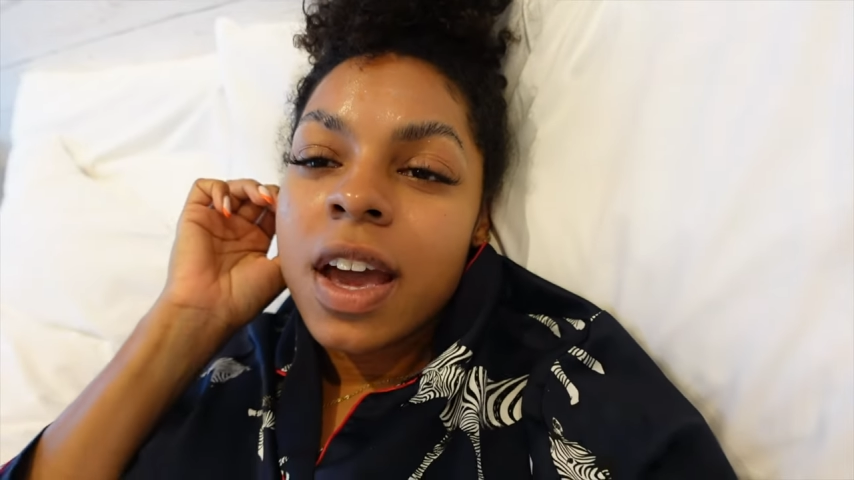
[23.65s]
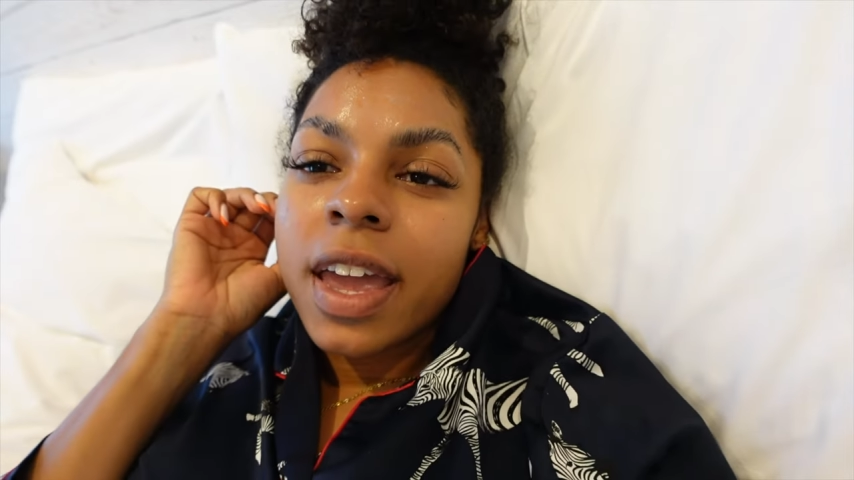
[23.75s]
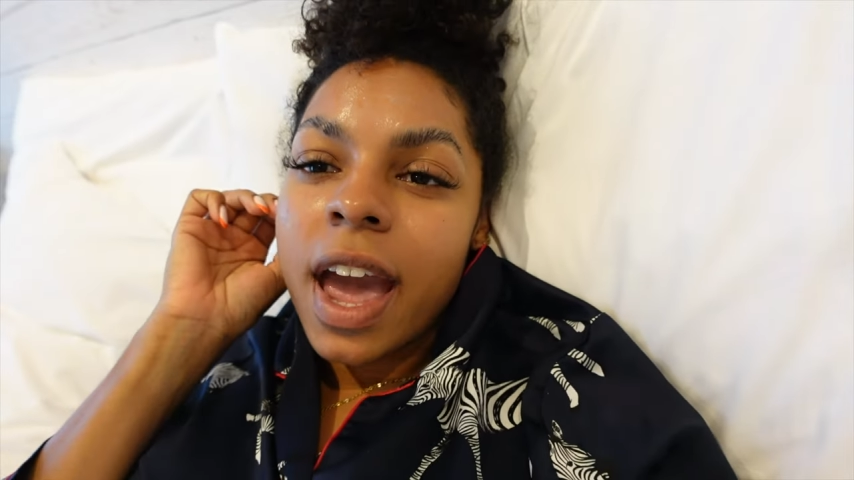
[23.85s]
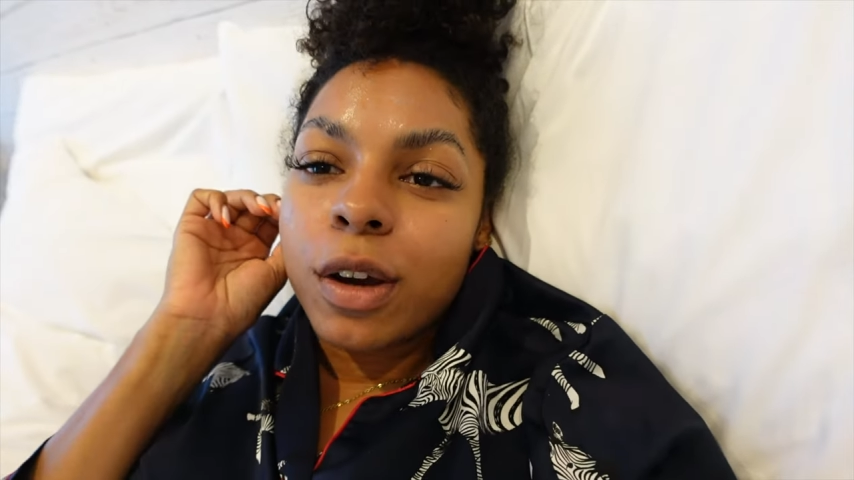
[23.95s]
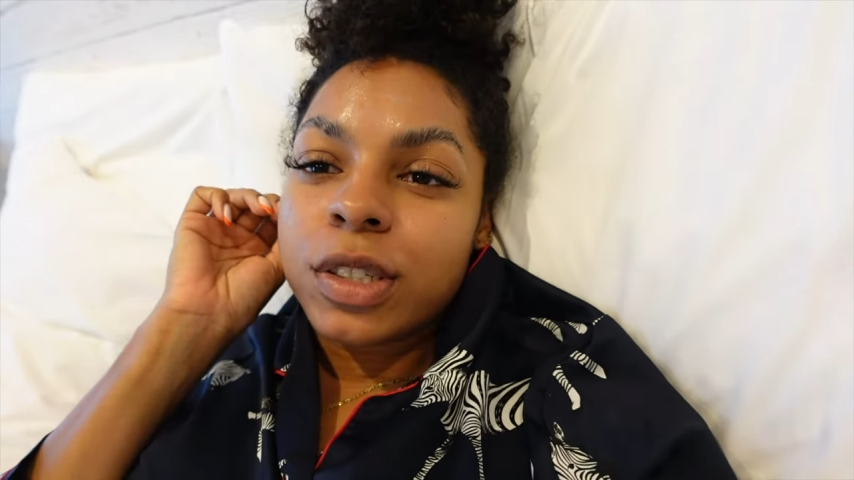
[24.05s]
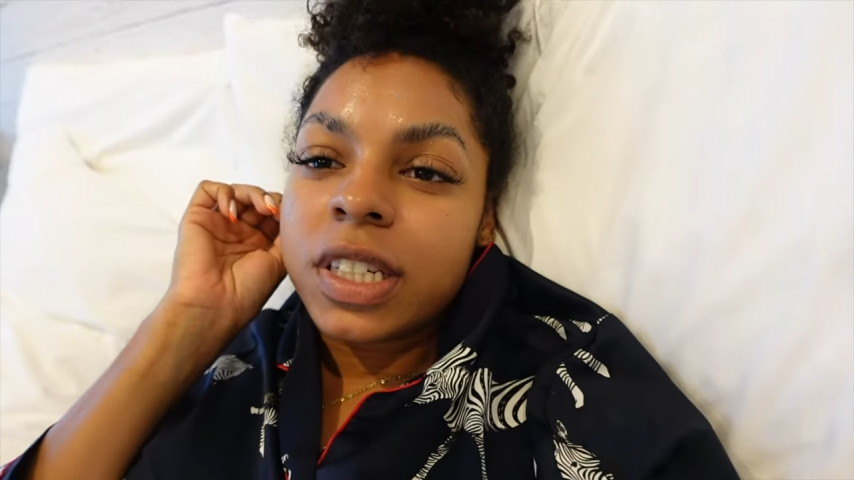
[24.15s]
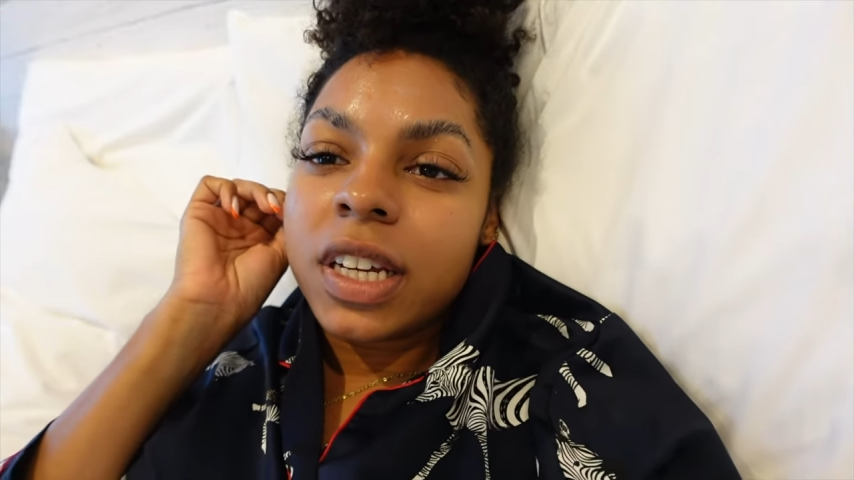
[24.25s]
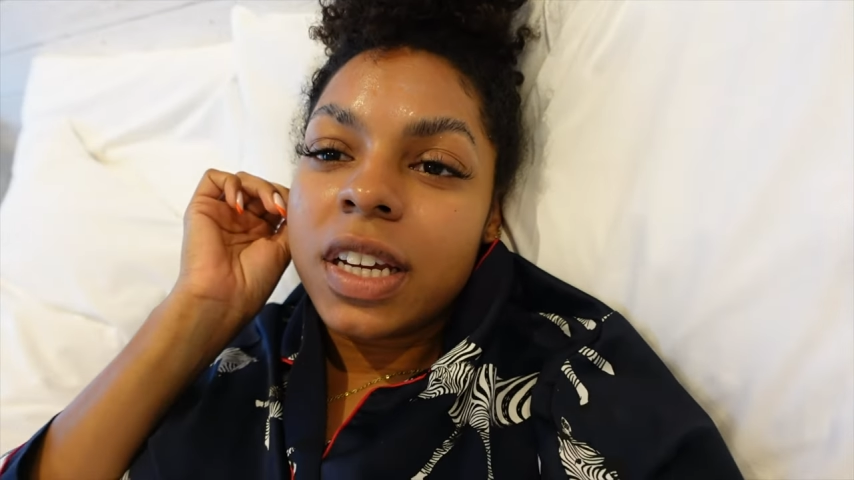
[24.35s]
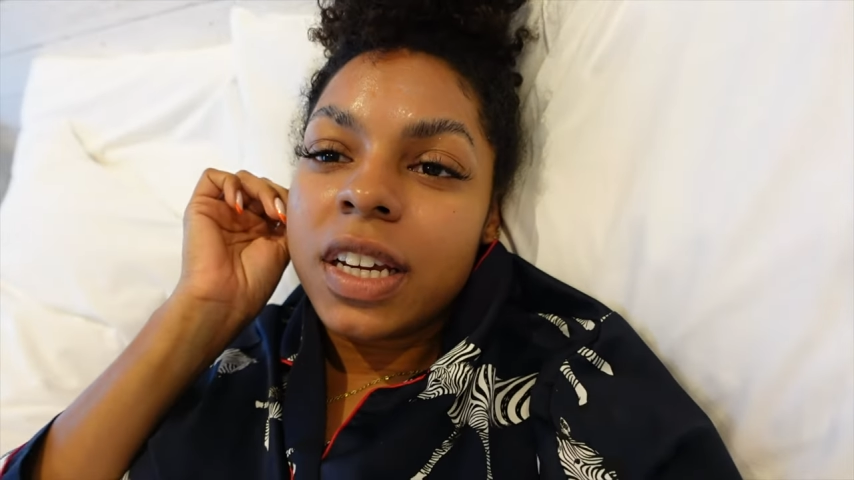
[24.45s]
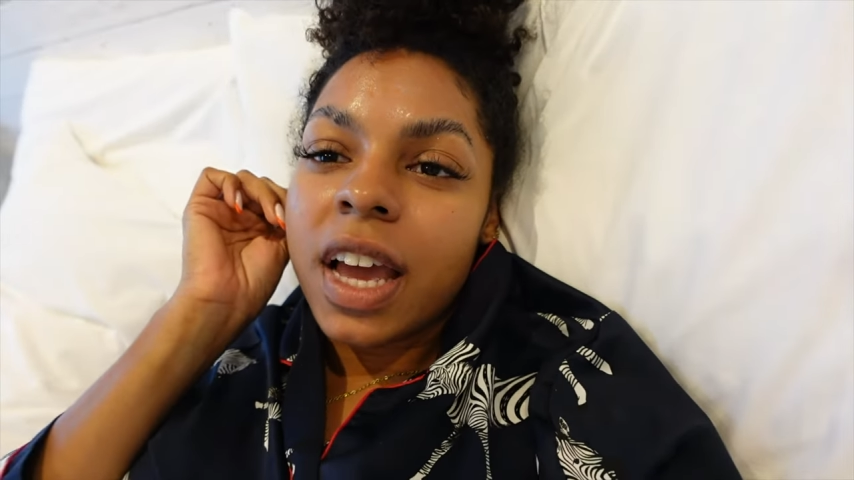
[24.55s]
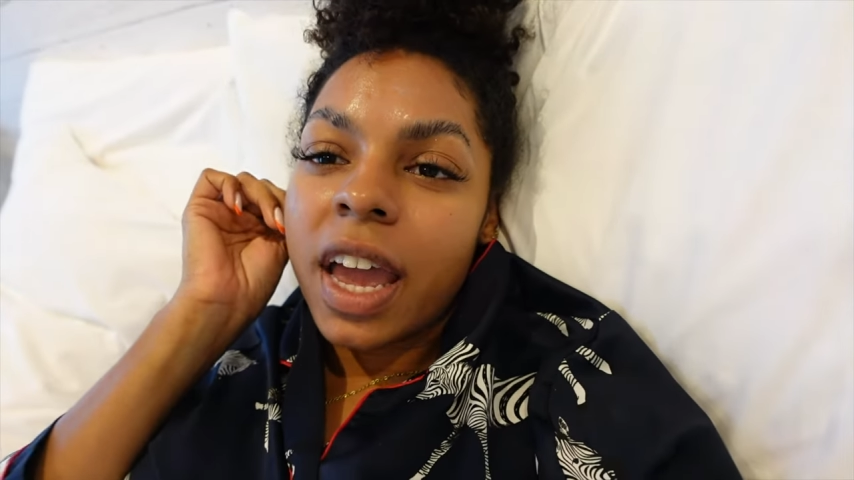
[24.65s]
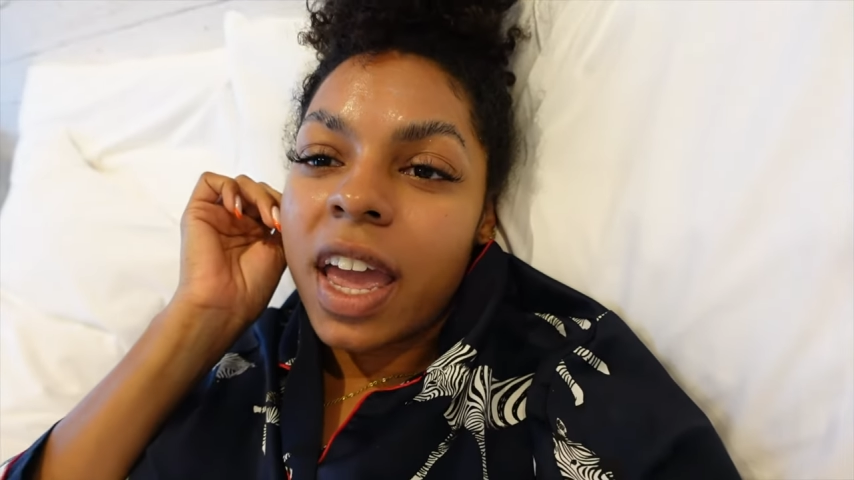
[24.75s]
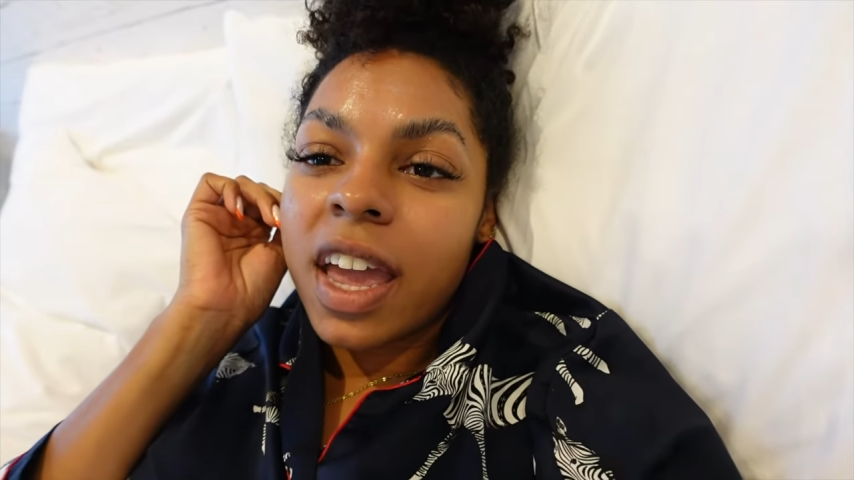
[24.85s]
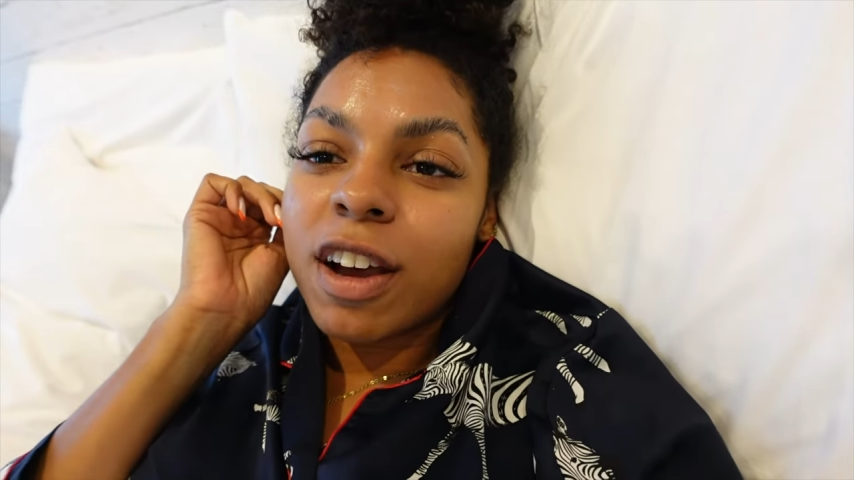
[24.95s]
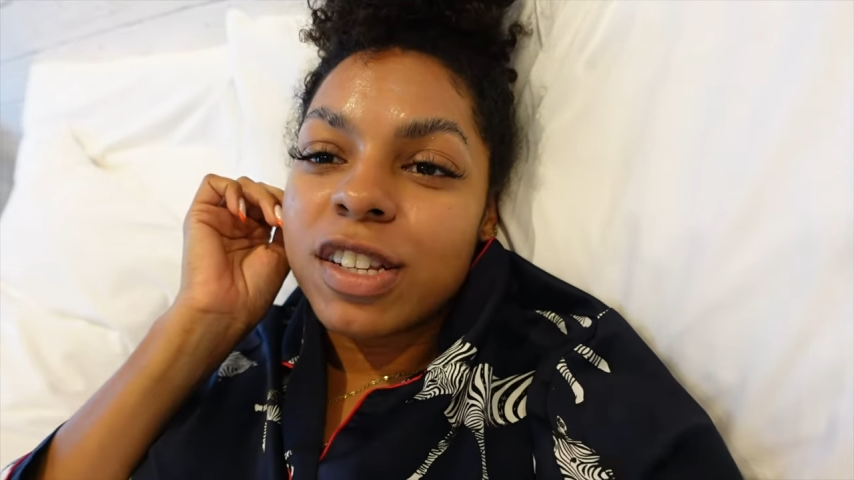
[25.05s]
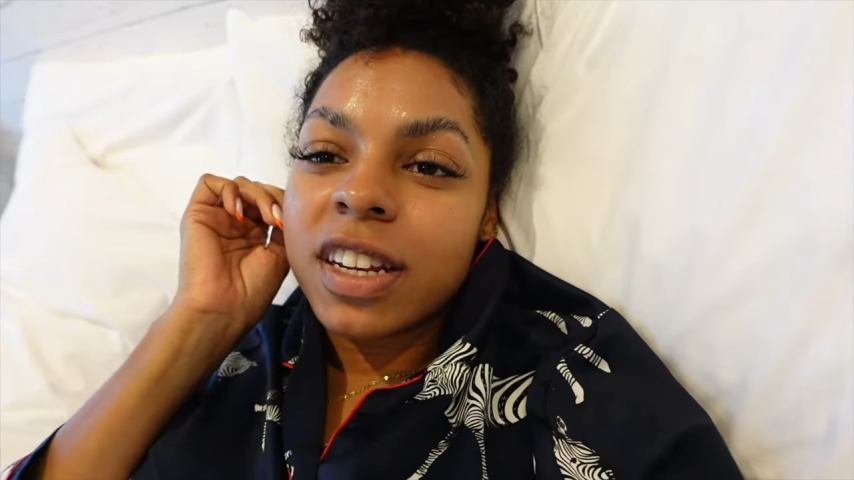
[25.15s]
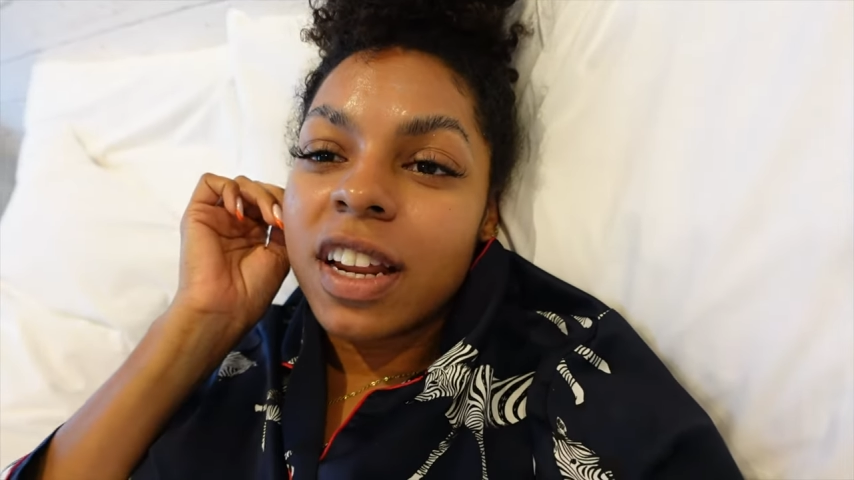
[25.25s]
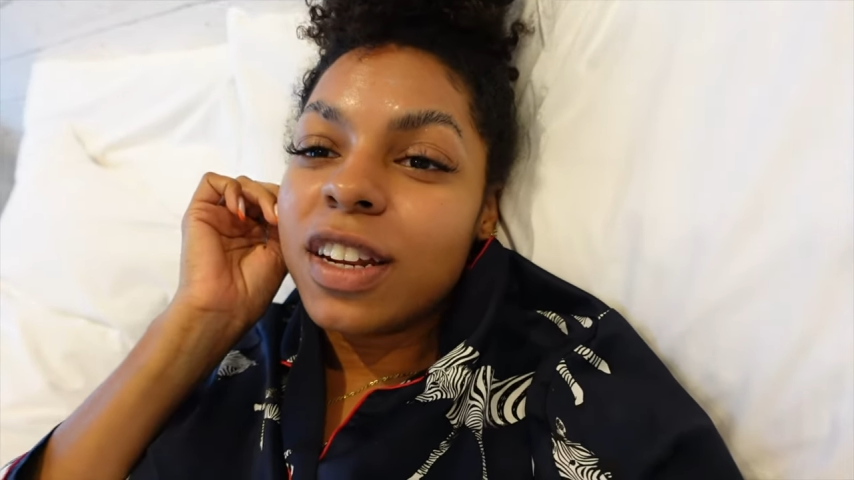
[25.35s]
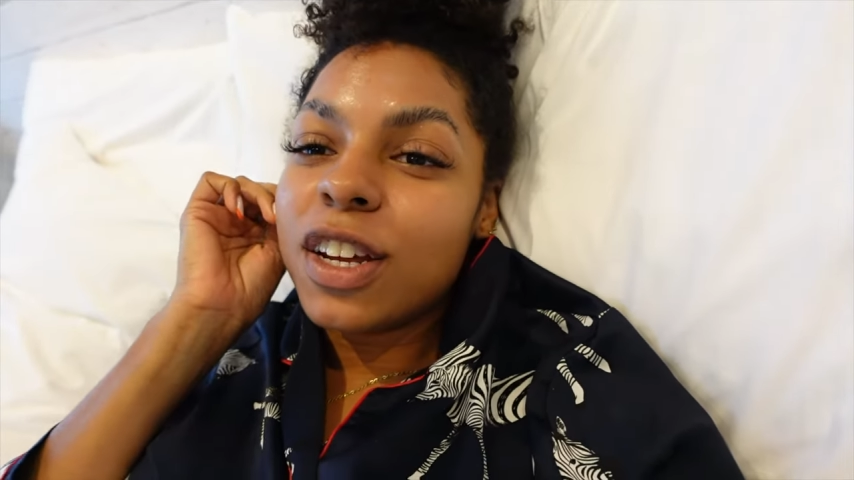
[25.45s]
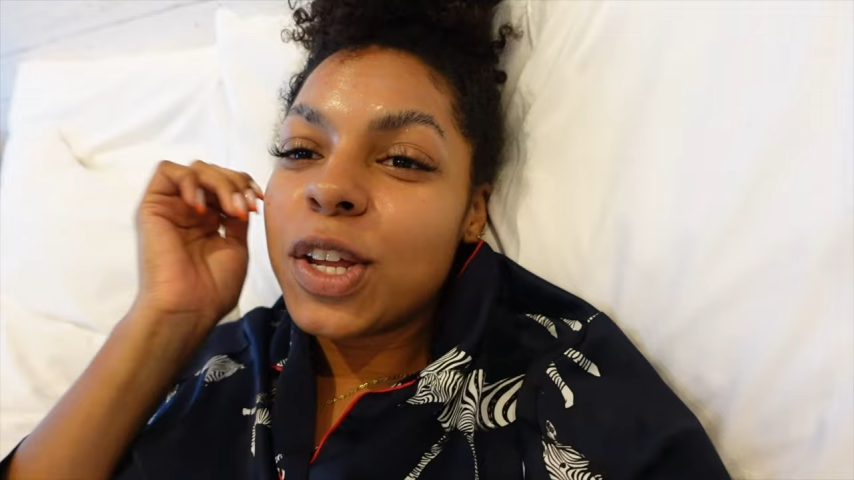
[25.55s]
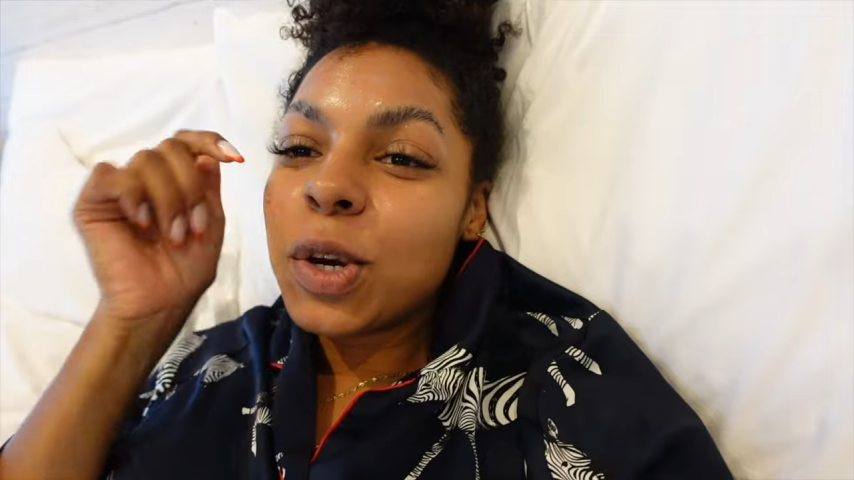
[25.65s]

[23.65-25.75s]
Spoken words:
Kelsey, aka Kelsey in London.